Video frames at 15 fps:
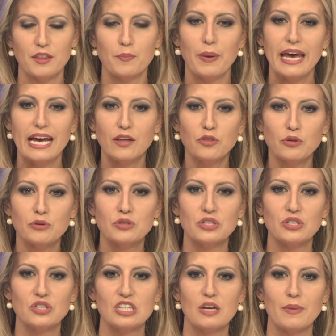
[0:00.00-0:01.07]
The Panthers
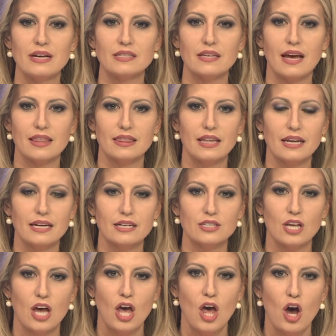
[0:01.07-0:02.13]
and CMS Athletics